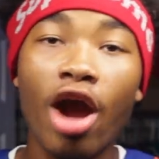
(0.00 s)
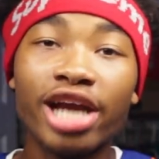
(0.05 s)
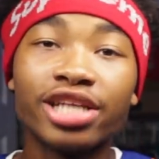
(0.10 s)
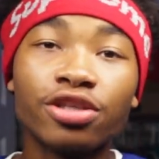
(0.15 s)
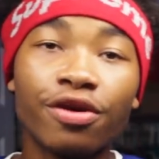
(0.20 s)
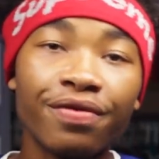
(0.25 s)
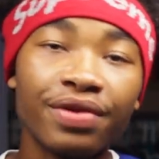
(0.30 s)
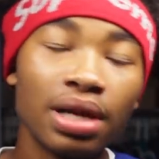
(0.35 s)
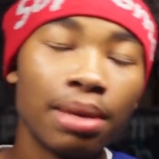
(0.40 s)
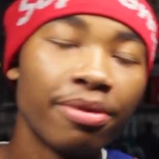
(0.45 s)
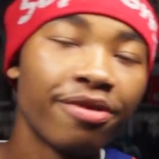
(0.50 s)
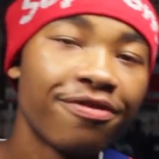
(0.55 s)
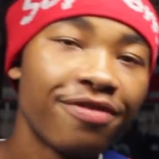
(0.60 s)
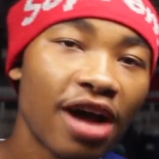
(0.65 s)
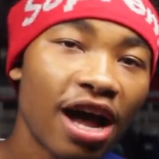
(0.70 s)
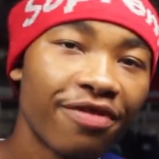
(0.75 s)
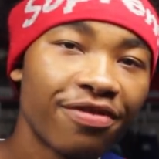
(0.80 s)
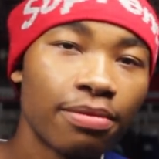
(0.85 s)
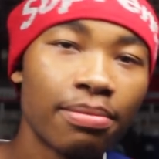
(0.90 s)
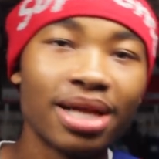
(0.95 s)
Alright, so for number
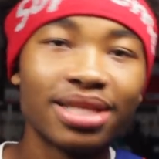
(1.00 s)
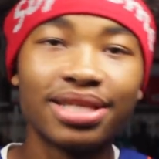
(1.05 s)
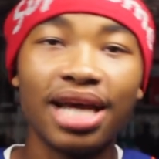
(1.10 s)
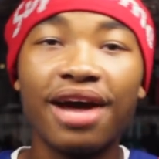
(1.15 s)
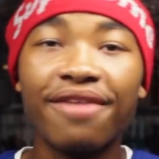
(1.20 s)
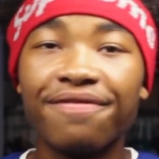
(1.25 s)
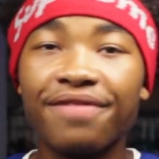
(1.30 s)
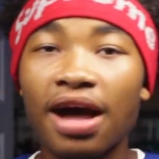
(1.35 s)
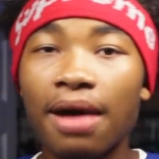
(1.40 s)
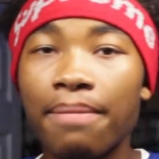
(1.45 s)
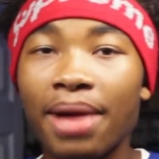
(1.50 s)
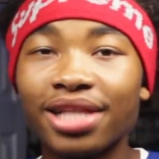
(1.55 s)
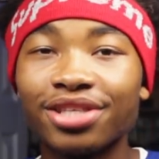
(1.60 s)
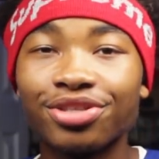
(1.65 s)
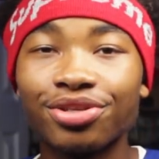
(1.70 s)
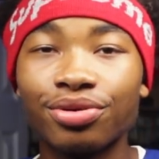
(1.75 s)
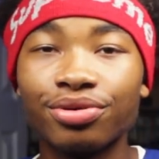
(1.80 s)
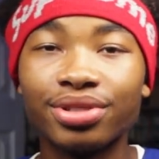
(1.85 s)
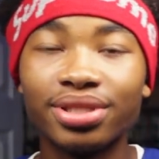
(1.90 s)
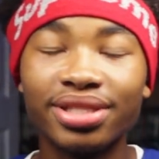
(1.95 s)
five, for my top five back
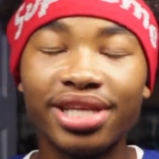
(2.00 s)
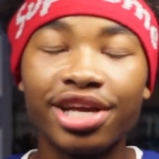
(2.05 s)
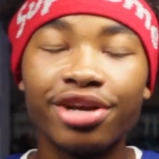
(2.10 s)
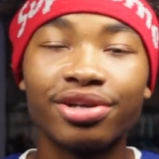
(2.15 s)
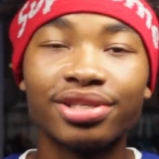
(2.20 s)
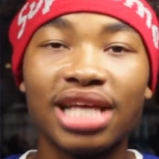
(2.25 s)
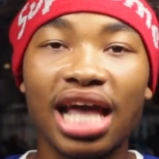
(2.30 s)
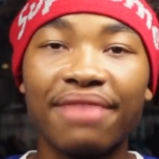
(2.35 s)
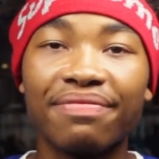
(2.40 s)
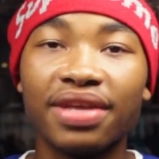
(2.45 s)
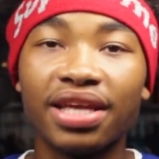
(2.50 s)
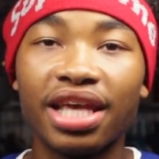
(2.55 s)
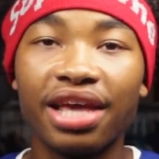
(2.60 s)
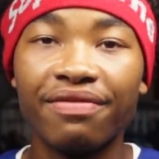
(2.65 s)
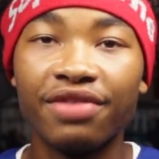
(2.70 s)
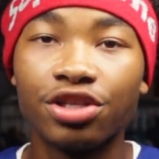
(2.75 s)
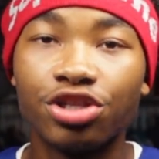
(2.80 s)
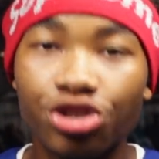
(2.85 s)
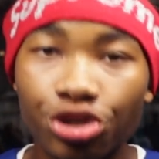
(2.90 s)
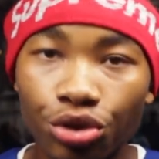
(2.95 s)
to school sneakers, I have to
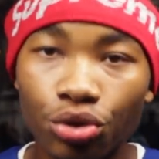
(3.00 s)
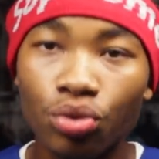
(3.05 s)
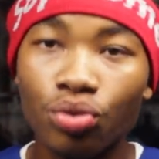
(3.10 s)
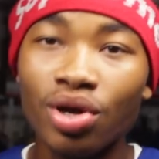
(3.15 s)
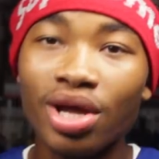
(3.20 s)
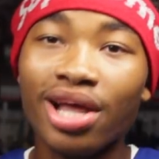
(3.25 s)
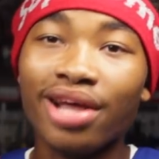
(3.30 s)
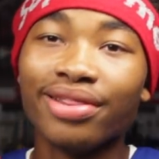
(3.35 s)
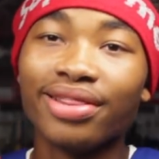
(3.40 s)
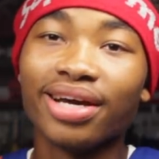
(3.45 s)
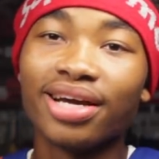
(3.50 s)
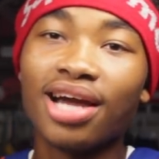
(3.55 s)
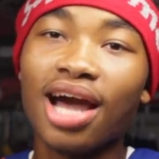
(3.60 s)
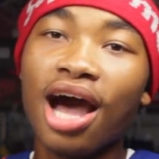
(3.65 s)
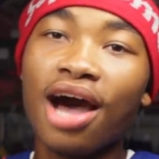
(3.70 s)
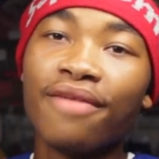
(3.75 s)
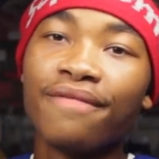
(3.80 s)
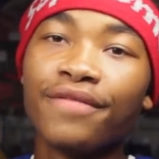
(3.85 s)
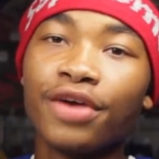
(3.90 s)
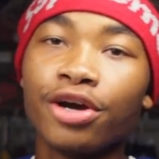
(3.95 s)
give it to the
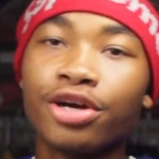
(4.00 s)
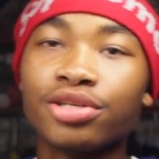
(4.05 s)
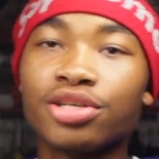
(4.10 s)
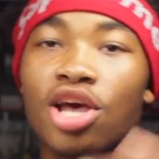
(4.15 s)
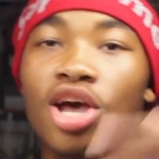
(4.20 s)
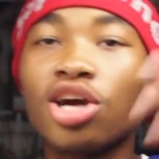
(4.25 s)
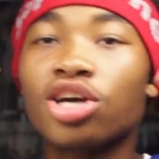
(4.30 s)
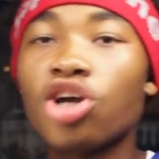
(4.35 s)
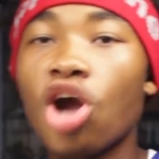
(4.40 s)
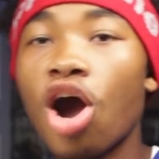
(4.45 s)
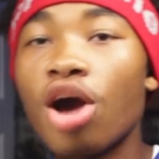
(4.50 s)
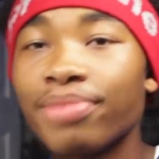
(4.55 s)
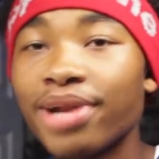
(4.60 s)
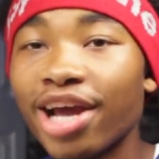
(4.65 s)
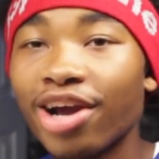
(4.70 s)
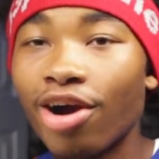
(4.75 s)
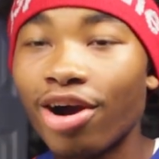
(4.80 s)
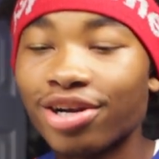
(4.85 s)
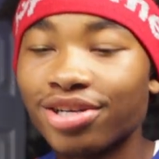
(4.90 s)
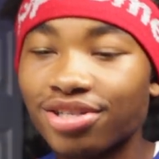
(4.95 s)
Converse Comme
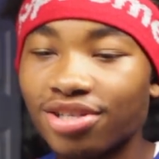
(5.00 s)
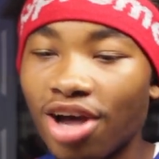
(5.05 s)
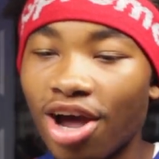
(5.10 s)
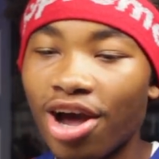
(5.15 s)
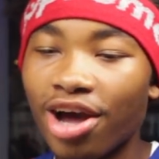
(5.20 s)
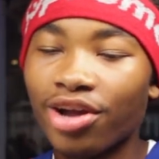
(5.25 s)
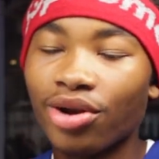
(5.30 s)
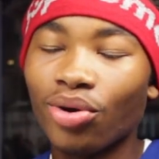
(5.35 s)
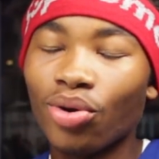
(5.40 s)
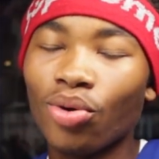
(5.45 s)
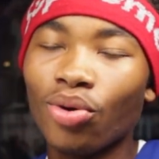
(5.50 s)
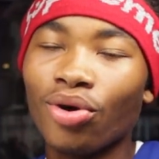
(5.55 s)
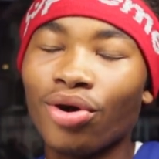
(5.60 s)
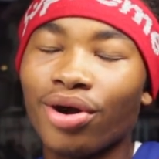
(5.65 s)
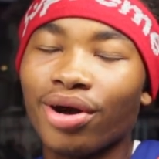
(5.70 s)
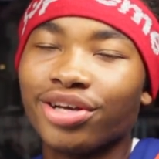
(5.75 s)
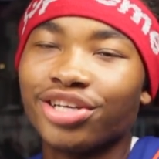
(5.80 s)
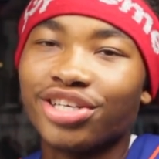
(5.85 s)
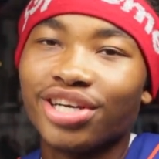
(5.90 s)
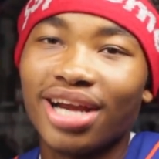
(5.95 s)
des Garçons,
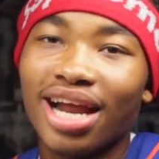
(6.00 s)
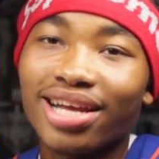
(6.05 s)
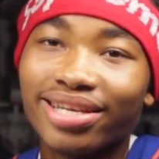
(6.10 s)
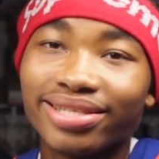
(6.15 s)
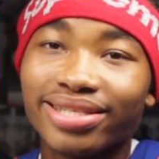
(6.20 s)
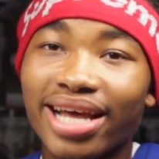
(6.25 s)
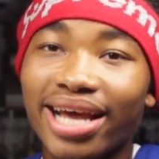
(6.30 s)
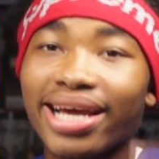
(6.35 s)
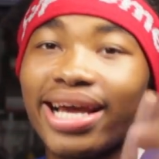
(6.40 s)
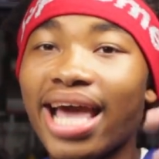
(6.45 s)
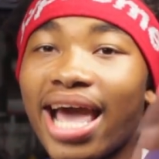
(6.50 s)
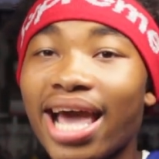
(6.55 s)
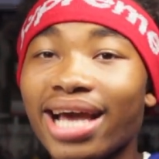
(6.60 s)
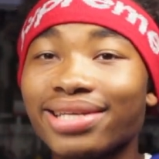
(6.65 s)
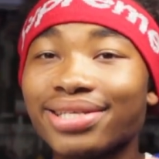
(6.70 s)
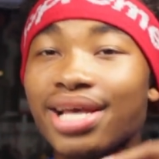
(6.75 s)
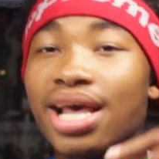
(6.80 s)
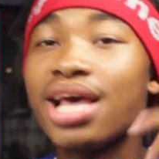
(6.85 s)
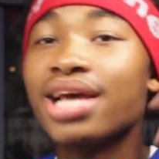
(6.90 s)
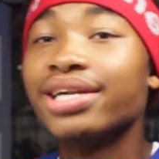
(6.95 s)
or should I say
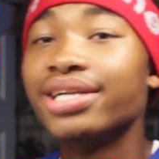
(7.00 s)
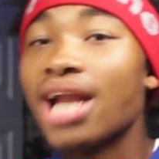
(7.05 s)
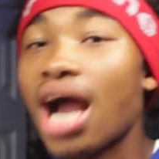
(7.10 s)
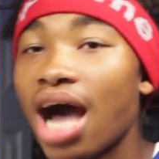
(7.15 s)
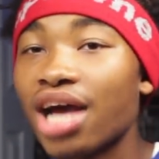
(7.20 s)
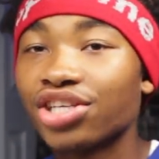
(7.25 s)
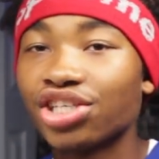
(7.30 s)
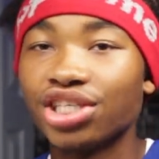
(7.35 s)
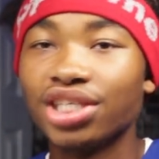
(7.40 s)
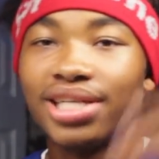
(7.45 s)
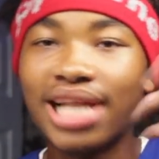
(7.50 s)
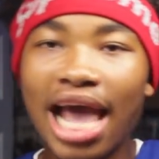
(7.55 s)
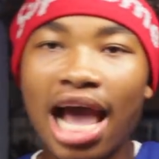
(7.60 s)
X Nashi.